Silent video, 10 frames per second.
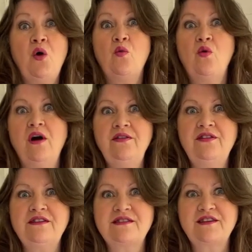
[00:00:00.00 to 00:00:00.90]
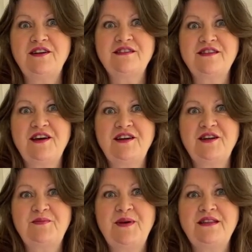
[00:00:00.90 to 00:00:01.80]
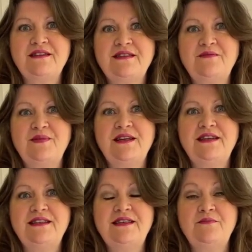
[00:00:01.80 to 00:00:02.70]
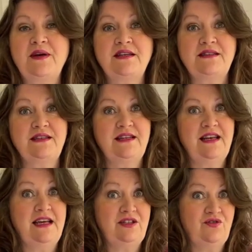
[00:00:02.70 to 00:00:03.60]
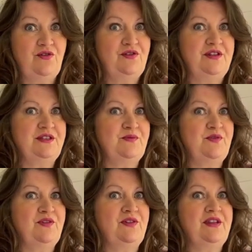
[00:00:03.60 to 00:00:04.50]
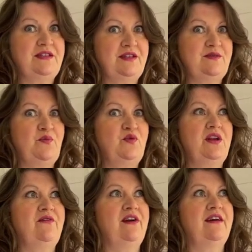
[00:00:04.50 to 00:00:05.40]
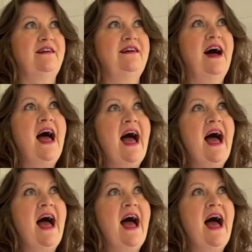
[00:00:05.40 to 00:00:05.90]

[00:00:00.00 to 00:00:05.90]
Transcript: one that's going to turn up in the Simply Knitting magazine later on this month. That's a spoiler alert.